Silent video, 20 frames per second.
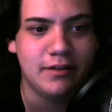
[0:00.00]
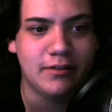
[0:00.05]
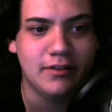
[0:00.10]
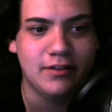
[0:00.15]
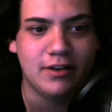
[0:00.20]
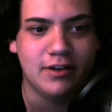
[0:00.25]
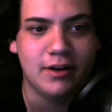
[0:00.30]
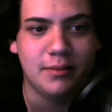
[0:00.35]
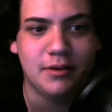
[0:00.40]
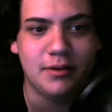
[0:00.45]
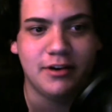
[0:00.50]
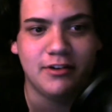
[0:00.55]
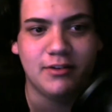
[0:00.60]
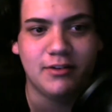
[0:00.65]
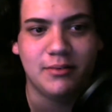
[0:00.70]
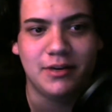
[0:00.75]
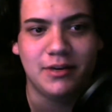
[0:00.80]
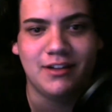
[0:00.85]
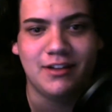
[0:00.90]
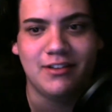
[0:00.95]
is high pressure
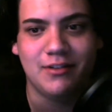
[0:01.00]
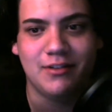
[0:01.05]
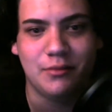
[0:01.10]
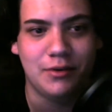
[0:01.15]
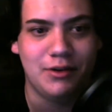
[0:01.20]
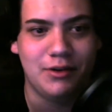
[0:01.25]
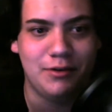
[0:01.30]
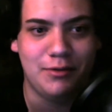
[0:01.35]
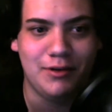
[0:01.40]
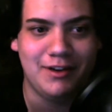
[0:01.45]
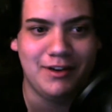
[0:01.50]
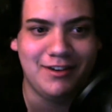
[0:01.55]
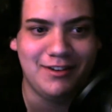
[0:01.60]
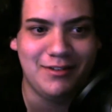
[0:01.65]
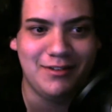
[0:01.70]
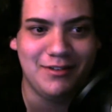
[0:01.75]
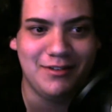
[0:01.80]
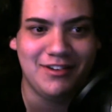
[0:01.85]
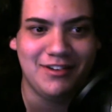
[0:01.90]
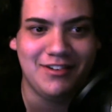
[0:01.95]
minutes, and when you win
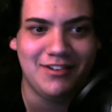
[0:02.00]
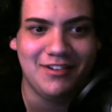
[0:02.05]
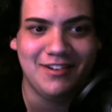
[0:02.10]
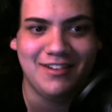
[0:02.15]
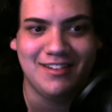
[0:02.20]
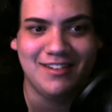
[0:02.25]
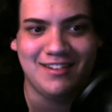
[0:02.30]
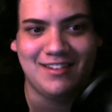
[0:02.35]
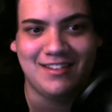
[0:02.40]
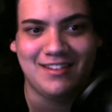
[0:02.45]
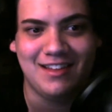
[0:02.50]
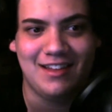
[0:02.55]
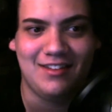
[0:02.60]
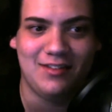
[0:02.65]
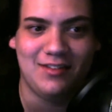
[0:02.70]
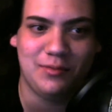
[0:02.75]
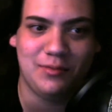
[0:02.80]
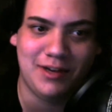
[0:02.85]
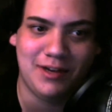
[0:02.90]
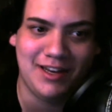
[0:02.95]
2 series,
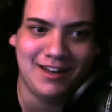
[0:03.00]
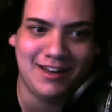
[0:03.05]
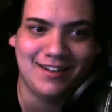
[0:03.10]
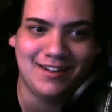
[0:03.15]
that's winning.